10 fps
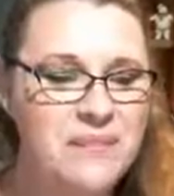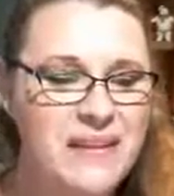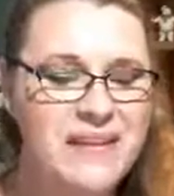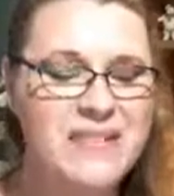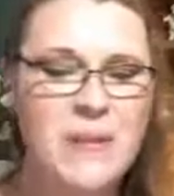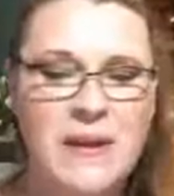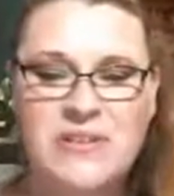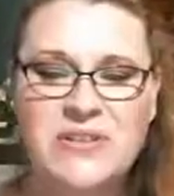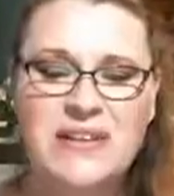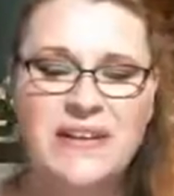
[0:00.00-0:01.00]

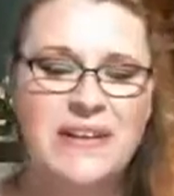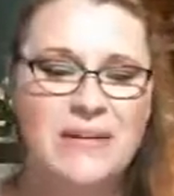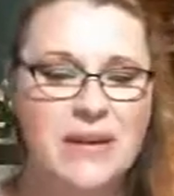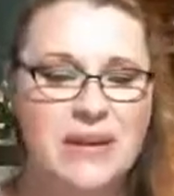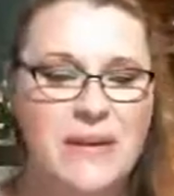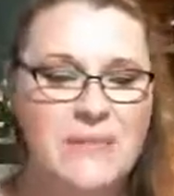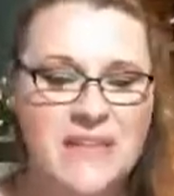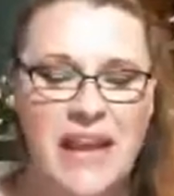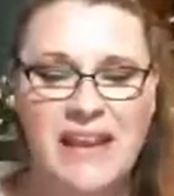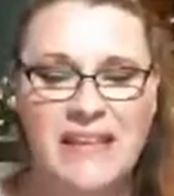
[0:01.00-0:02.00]
Especially when it comes
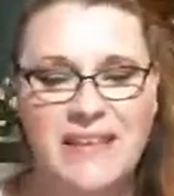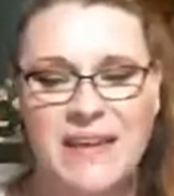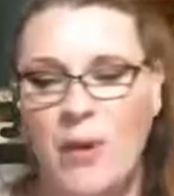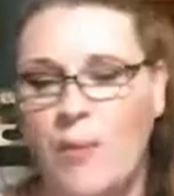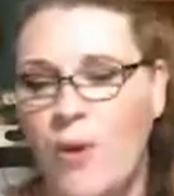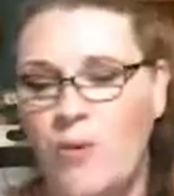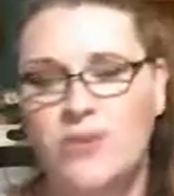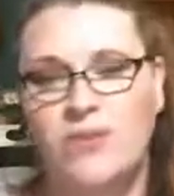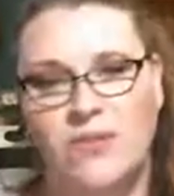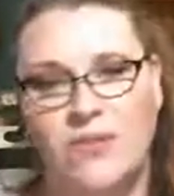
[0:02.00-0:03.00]
to anything
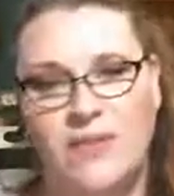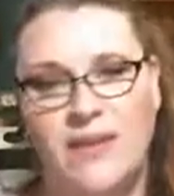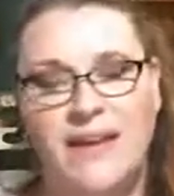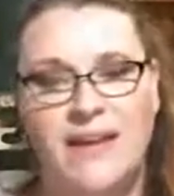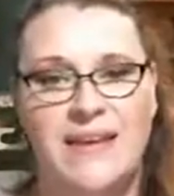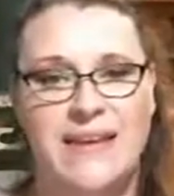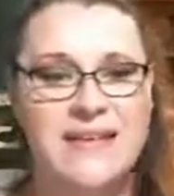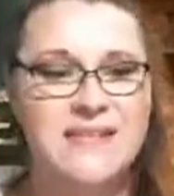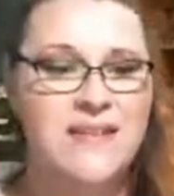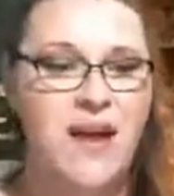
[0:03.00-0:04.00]
emotional. Like
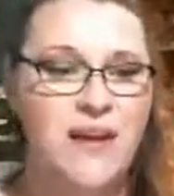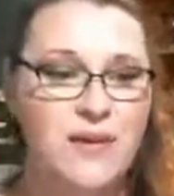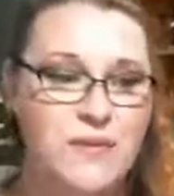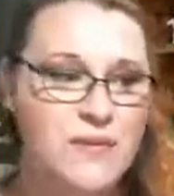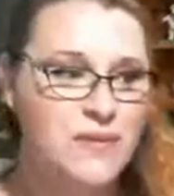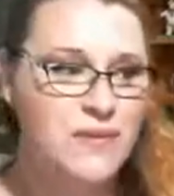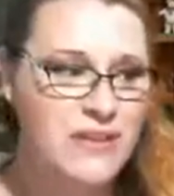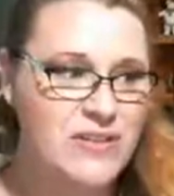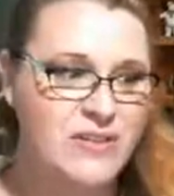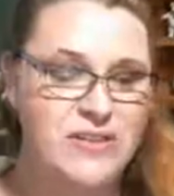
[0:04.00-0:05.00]
he's not used to
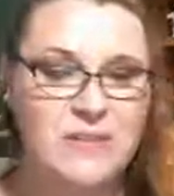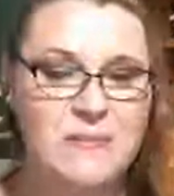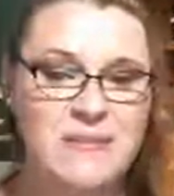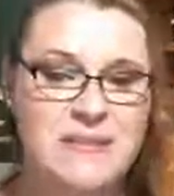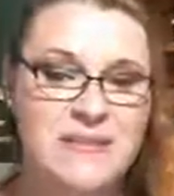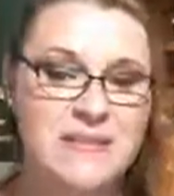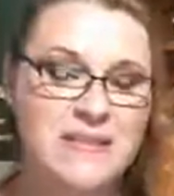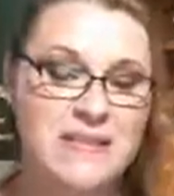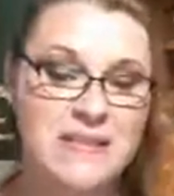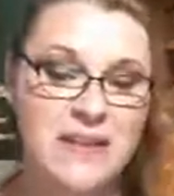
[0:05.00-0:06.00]
relationships, and
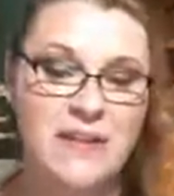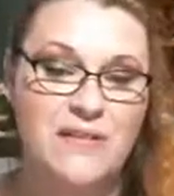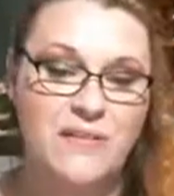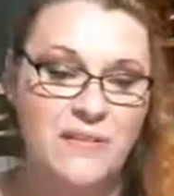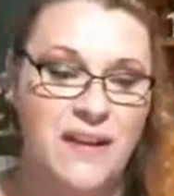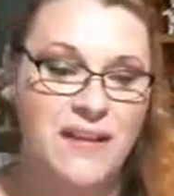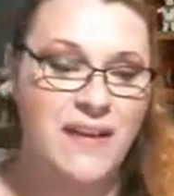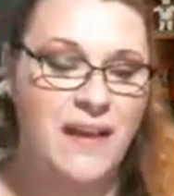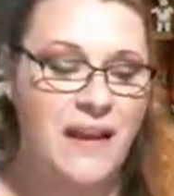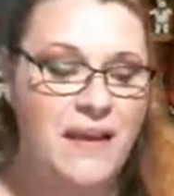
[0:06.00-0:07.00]
that's kind of the funny
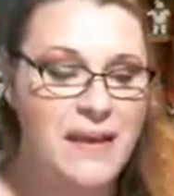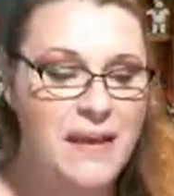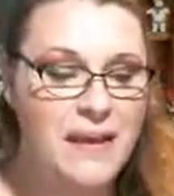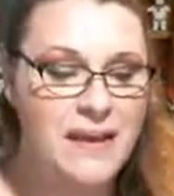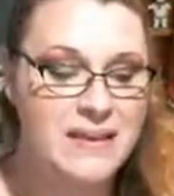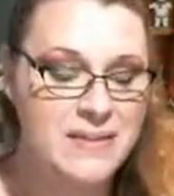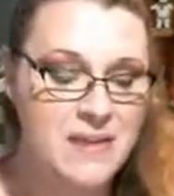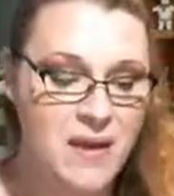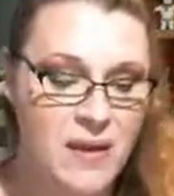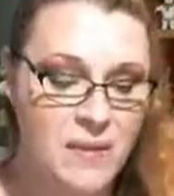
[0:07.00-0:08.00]
thing is
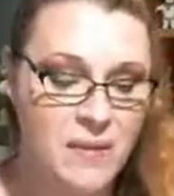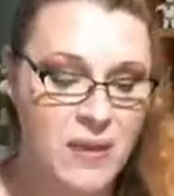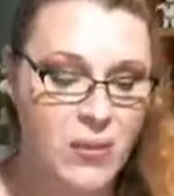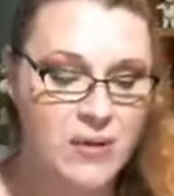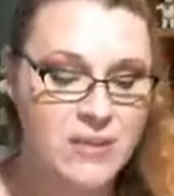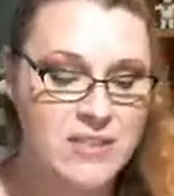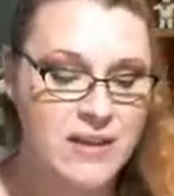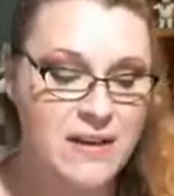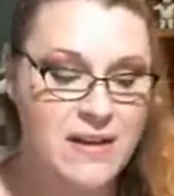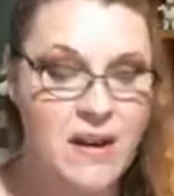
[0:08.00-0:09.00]
in order
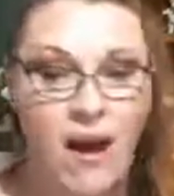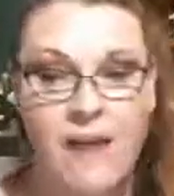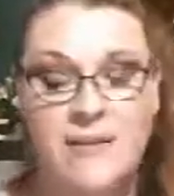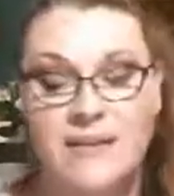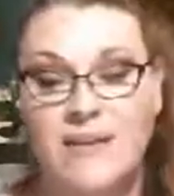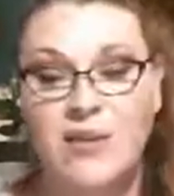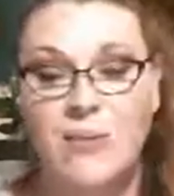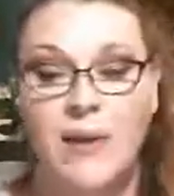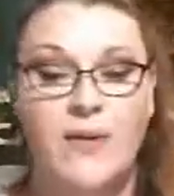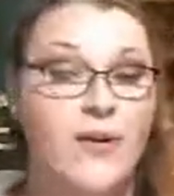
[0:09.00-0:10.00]
to not think
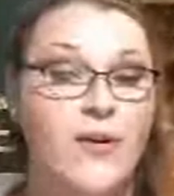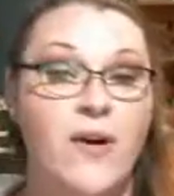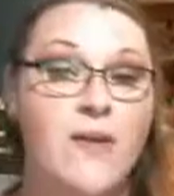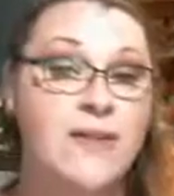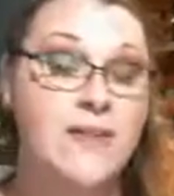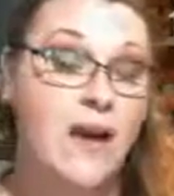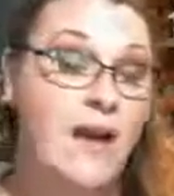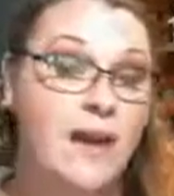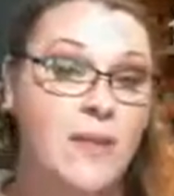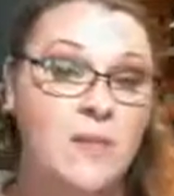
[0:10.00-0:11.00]
about her all the
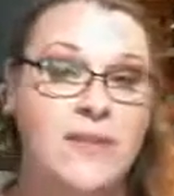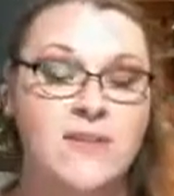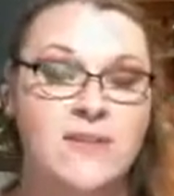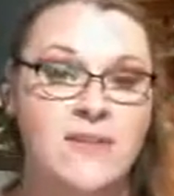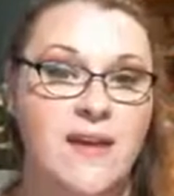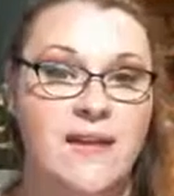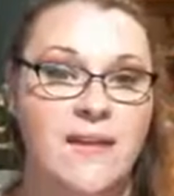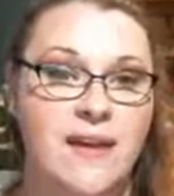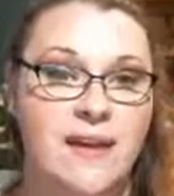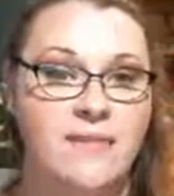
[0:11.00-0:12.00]
time, he just kind of
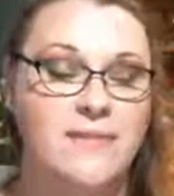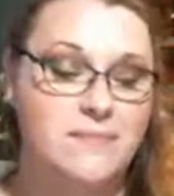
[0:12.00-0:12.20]
like